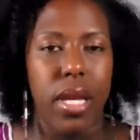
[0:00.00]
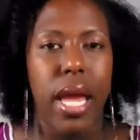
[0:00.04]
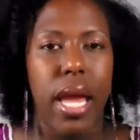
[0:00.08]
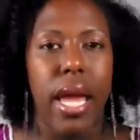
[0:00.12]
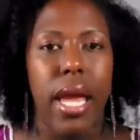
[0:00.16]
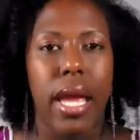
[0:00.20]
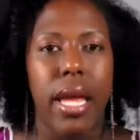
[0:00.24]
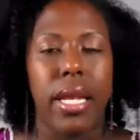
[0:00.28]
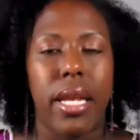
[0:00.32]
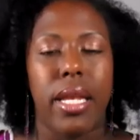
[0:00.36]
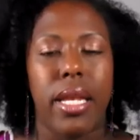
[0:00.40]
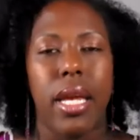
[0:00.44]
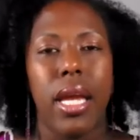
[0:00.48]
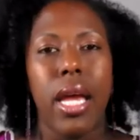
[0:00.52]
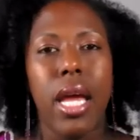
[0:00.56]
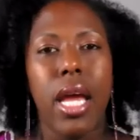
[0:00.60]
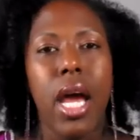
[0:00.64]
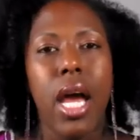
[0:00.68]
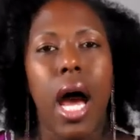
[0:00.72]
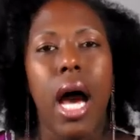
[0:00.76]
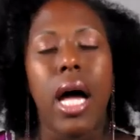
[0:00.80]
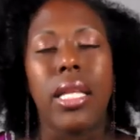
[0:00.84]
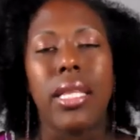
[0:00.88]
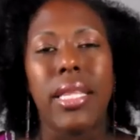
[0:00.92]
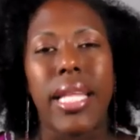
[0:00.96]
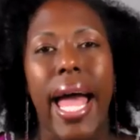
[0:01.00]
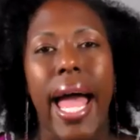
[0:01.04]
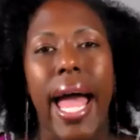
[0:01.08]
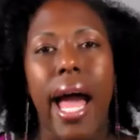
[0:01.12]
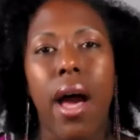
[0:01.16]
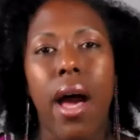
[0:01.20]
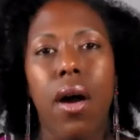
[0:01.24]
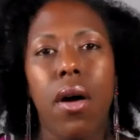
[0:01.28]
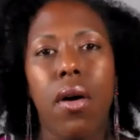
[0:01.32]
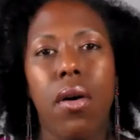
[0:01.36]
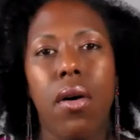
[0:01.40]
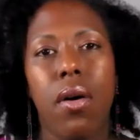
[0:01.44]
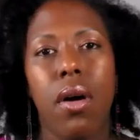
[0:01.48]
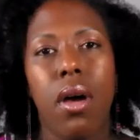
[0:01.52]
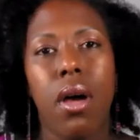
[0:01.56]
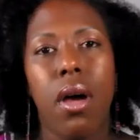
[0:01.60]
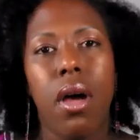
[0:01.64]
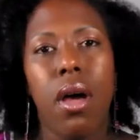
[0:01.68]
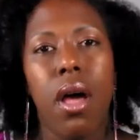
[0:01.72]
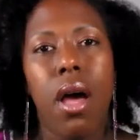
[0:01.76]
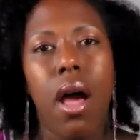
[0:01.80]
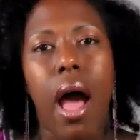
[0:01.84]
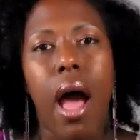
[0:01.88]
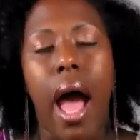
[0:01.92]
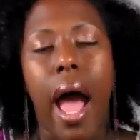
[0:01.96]
And allow
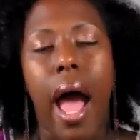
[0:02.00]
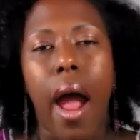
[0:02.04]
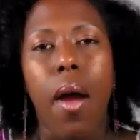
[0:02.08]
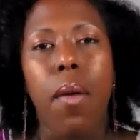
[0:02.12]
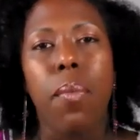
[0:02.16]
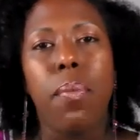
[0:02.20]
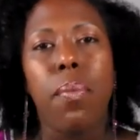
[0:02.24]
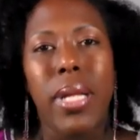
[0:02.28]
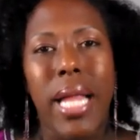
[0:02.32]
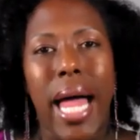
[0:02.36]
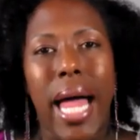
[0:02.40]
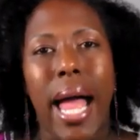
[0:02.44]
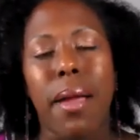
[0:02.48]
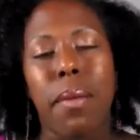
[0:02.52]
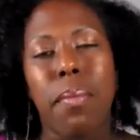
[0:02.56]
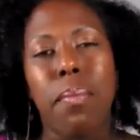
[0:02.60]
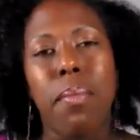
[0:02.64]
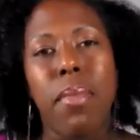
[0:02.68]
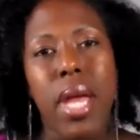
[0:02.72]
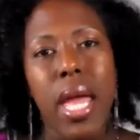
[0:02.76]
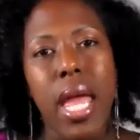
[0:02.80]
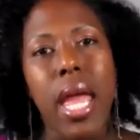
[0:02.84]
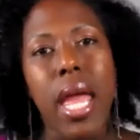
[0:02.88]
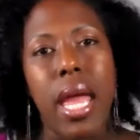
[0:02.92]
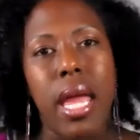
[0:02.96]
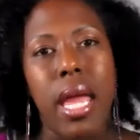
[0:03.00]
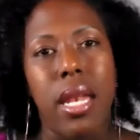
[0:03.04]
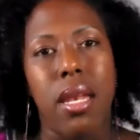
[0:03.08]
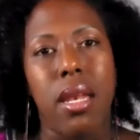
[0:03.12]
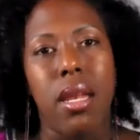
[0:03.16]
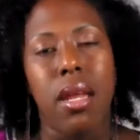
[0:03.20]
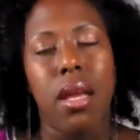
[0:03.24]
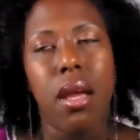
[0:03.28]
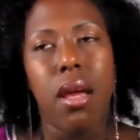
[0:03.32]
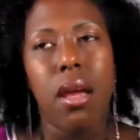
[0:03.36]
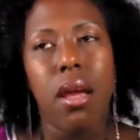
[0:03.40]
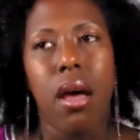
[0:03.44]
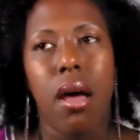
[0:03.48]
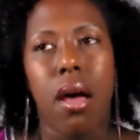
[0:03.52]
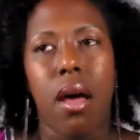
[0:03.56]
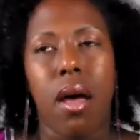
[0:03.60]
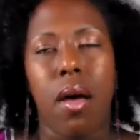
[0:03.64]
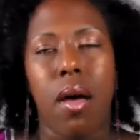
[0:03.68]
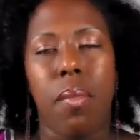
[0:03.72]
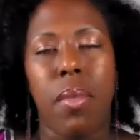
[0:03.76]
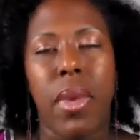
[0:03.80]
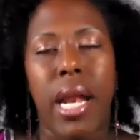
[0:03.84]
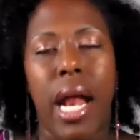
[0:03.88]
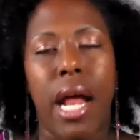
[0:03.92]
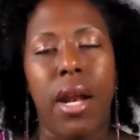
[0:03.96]
our Black men,
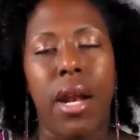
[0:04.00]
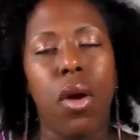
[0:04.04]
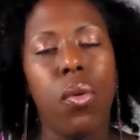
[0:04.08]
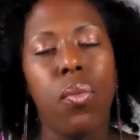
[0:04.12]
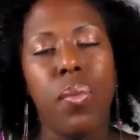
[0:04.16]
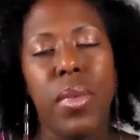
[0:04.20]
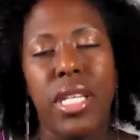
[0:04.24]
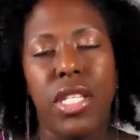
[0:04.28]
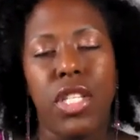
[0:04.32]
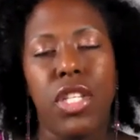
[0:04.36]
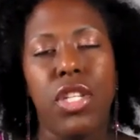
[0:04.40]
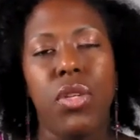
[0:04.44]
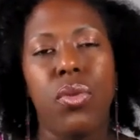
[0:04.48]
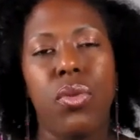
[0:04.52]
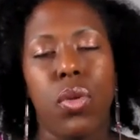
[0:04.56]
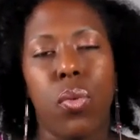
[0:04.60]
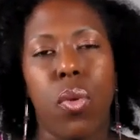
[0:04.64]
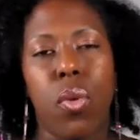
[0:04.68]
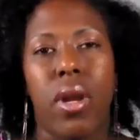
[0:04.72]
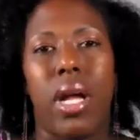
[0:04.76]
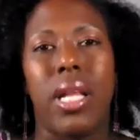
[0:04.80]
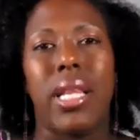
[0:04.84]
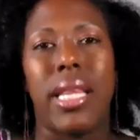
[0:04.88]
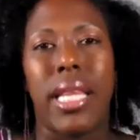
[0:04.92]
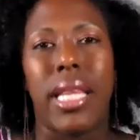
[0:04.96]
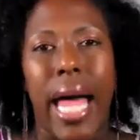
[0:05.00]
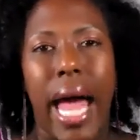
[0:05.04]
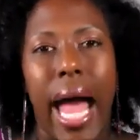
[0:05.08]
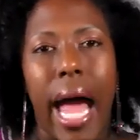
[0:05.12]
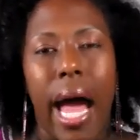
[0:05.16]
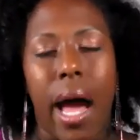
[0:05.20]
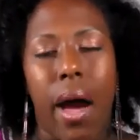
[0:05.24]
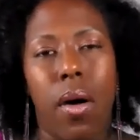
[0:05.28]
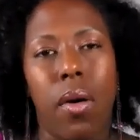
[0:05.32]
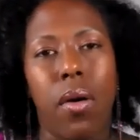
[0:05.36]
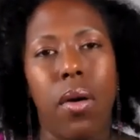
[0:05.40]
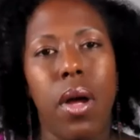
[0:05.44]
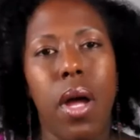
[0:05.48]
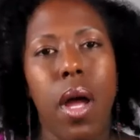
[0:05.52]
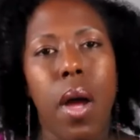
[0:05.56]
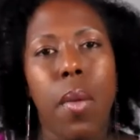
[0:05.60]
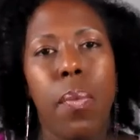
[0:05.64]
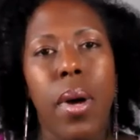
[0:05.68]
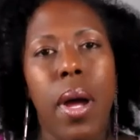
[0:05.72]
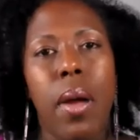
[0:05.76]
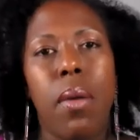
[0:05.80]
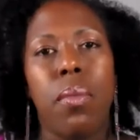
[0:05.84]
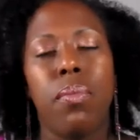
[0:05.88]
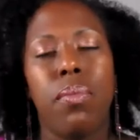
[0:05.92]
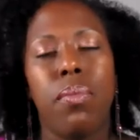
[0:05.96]
and I don't mean to use the word allow,
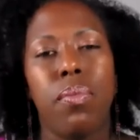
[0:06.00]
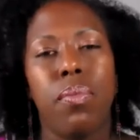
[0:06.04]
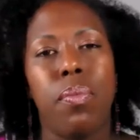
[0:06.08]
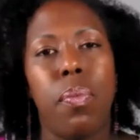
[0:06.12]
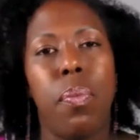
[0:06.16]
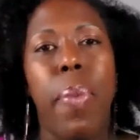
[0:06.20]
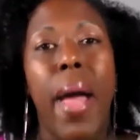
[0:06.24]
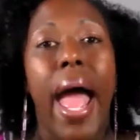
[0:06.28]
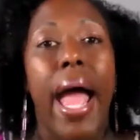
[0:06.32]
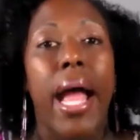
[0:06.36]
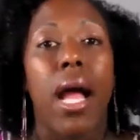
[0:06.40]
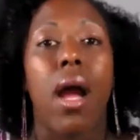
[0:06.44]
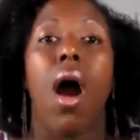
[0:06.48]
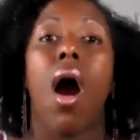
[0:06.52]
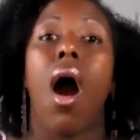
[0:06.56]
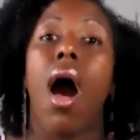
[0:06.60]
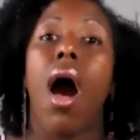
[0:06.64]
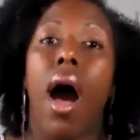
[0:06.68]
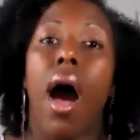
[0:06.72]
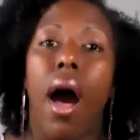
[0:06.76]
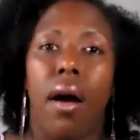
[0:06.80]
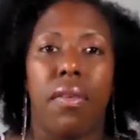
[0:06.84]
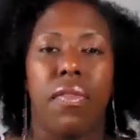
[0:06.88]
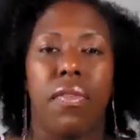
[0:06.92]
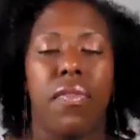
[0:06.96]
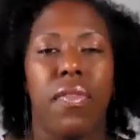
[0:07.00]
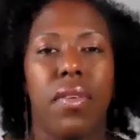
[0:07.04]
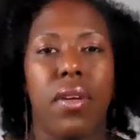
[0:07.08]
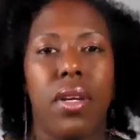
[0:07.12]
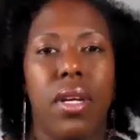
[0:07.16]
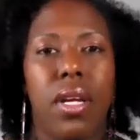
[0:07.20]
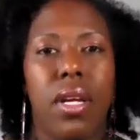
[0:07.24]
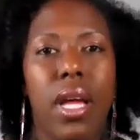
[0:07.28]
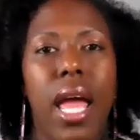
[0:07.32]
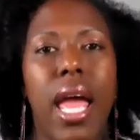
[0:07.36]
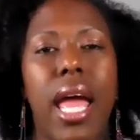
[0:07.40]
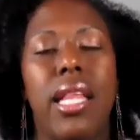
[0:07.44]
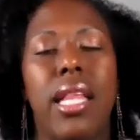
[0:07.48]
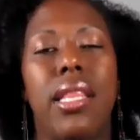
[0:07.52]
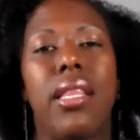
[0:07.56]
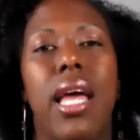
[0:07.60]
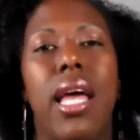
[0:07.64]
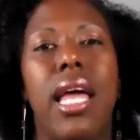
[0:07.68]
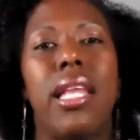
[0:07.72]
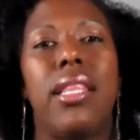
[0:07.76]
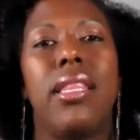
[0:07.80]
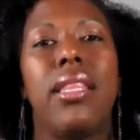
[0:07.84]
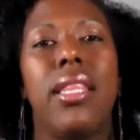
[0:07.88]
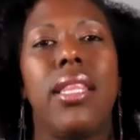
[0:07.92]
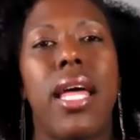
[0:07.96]
but back off and
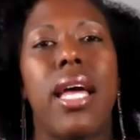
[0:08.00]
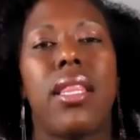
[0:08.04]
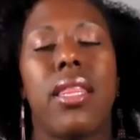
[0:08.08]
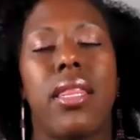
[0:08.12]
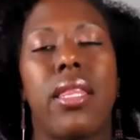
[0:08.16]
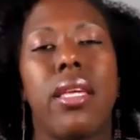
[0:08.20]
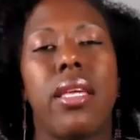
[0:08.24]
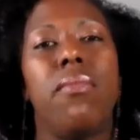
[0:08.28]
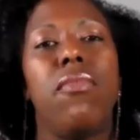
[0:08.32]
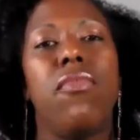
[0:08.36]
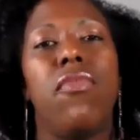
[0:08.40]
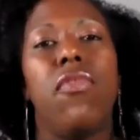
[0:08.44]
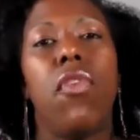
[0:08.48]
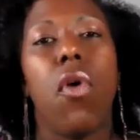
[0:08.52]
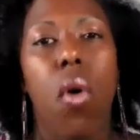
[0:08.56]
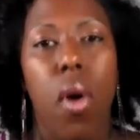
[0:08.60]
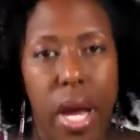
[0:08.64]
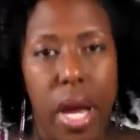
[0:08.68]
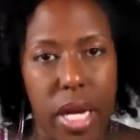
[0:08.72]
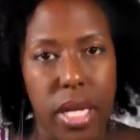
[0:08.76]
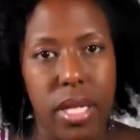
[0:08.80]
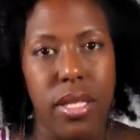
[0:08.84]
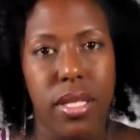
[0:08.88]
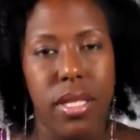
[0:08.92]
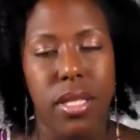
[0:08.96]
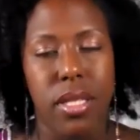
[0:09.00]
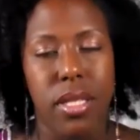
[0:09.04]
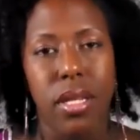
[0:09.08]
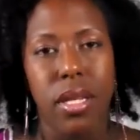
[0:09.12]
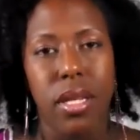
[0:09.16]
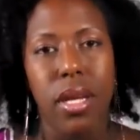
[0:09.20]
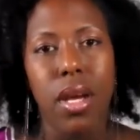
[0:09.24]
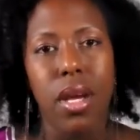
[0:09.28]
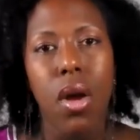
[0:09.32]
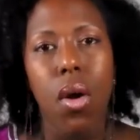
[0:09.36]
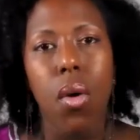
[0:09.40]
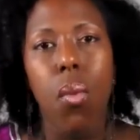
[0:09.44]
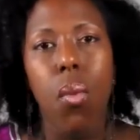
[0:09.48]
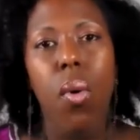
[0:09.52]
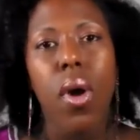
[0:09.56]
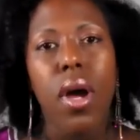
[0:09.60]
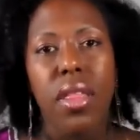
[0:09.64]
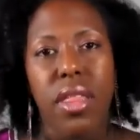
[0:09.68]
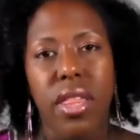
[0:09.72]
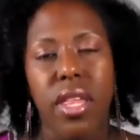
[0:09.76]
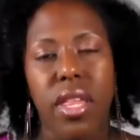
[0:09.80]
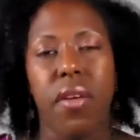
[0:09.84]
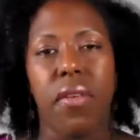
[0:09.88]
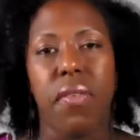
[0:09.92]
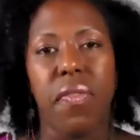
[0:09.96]
let them voice
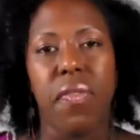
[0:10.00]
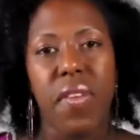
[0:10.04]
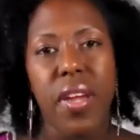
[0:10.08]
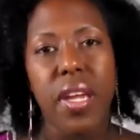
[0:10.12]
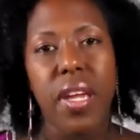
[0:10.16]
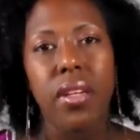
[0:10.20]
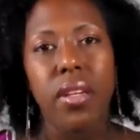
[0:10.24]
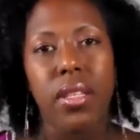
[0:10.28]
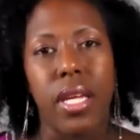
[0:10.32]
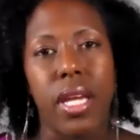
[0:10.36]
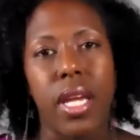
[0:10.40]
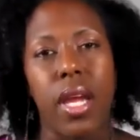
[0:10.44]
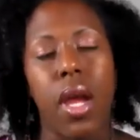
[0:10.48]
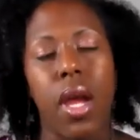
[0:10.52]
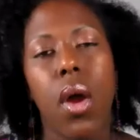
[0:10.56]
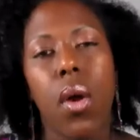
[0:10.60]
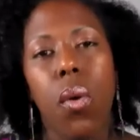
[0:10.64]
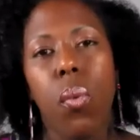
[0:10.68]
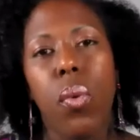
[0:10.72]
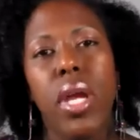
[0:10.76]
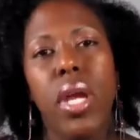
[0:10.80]
what they're feeling.